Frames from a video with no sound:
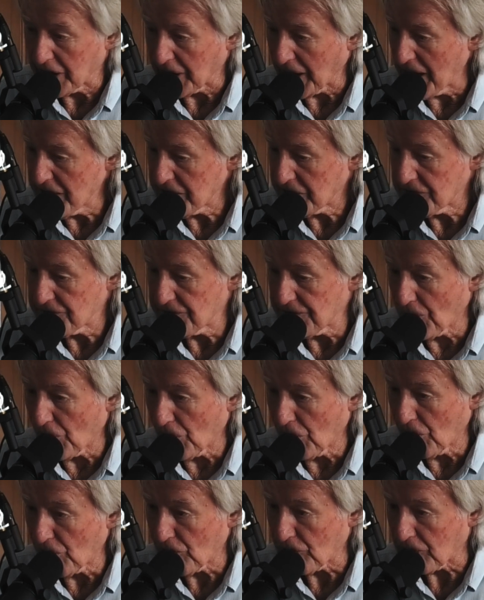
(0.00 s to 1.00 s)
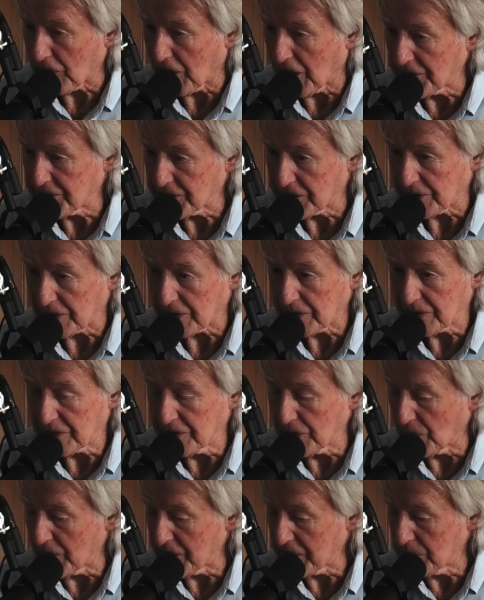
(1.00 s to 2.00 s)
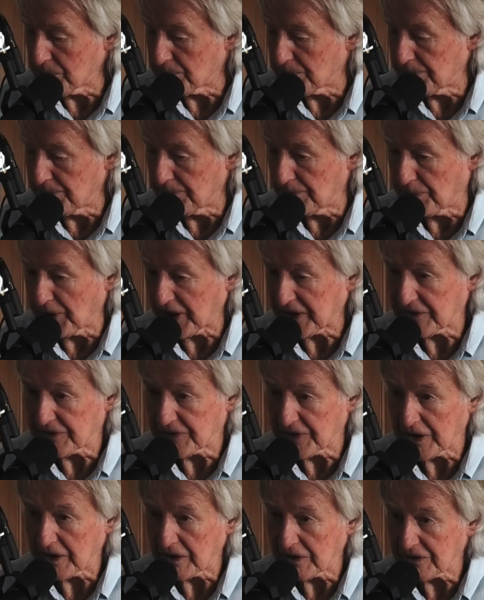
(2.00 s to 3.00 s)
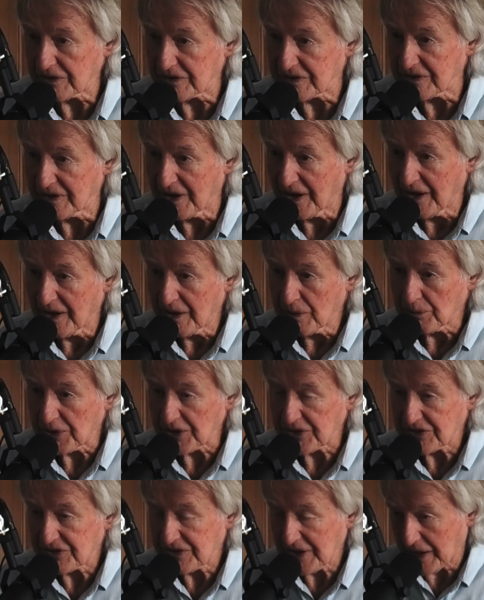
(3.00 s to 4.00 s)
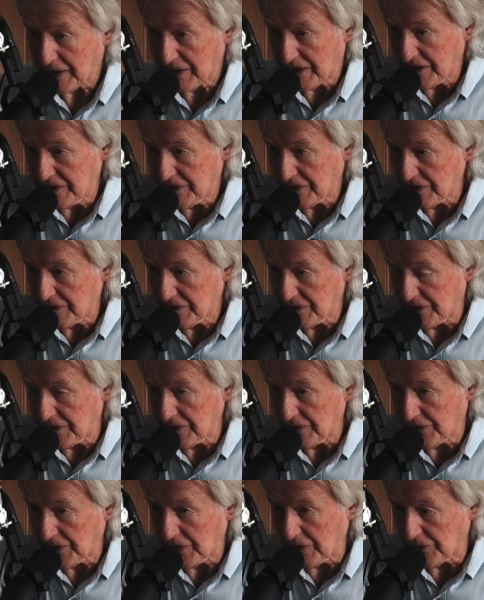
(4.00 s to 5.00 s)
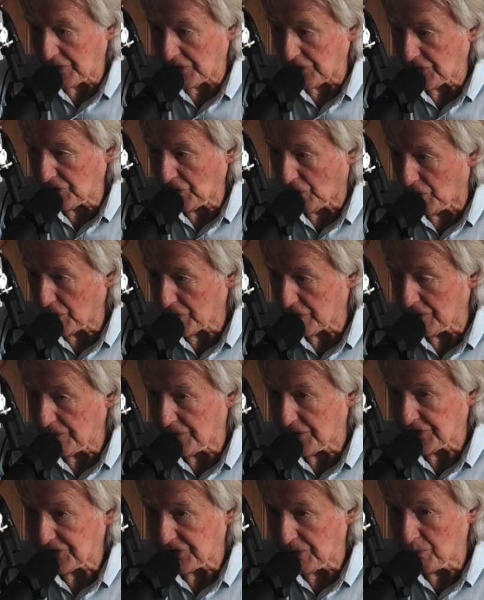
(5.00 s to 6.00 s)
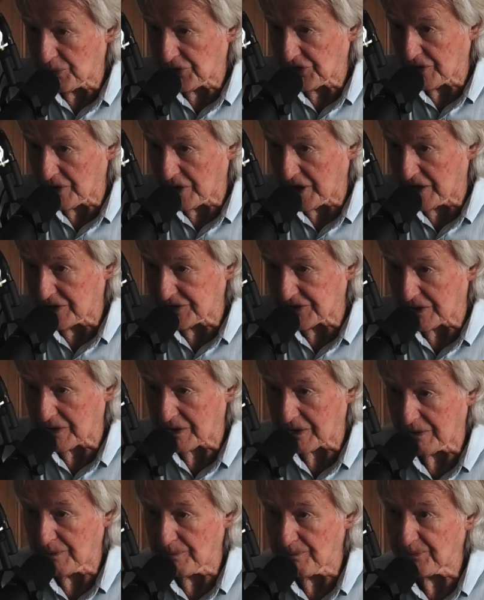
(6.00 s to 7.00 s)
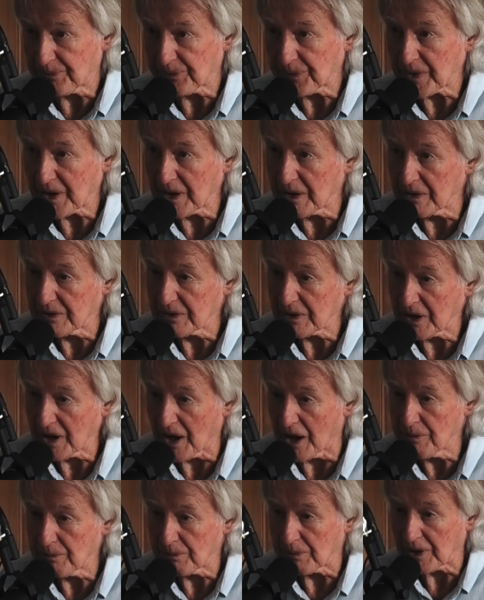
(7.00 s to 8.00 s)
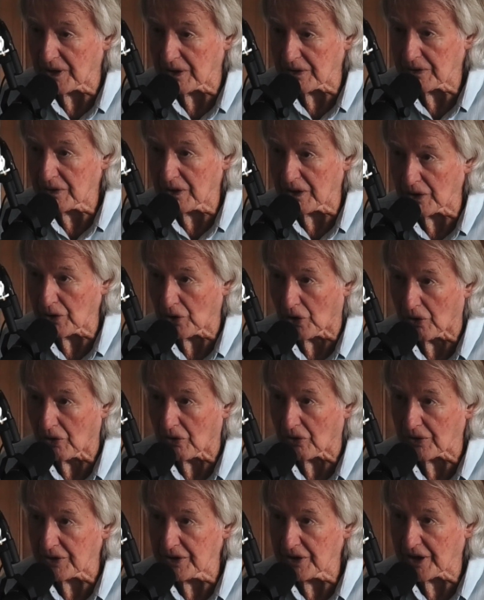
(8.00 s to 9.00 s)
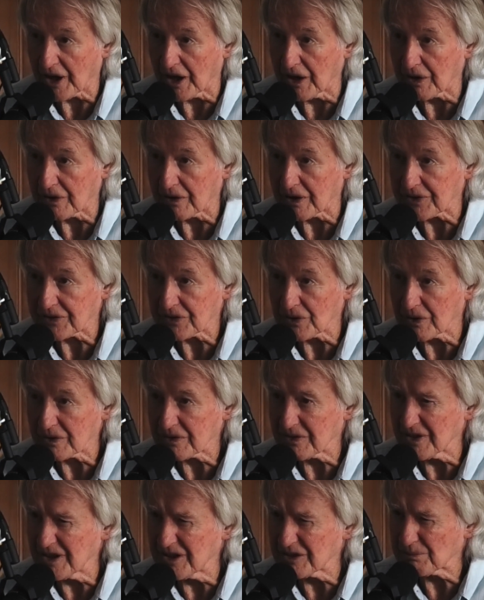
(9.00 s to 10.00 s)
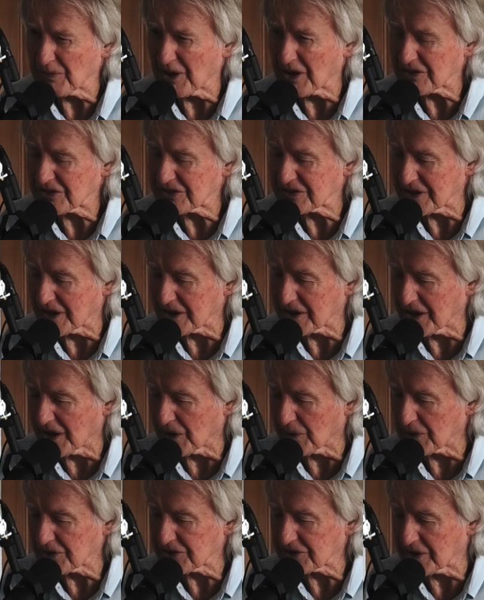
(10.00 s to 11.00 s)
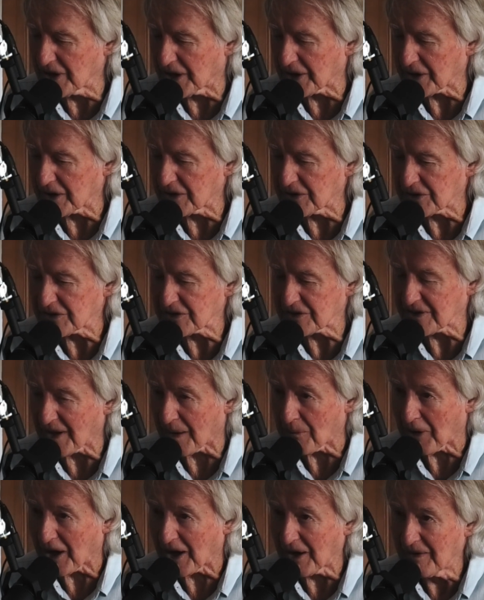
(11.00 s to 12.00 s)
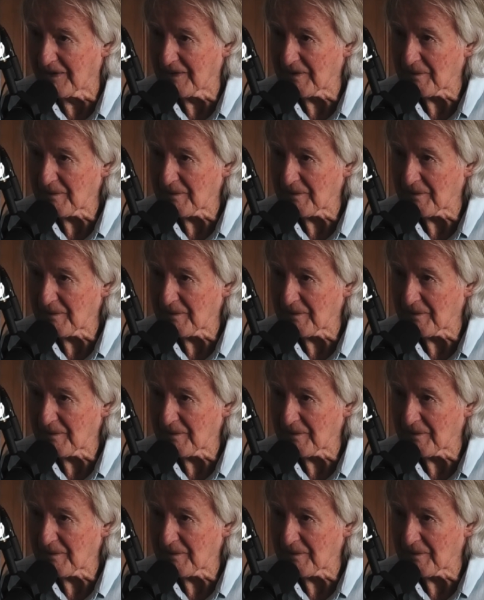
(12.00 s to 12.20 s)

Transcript: and 84 i didn't do any big things but suddenly the, the, the, the thought of the simpson desert came along you know i thought these blokes said no one's done it in summer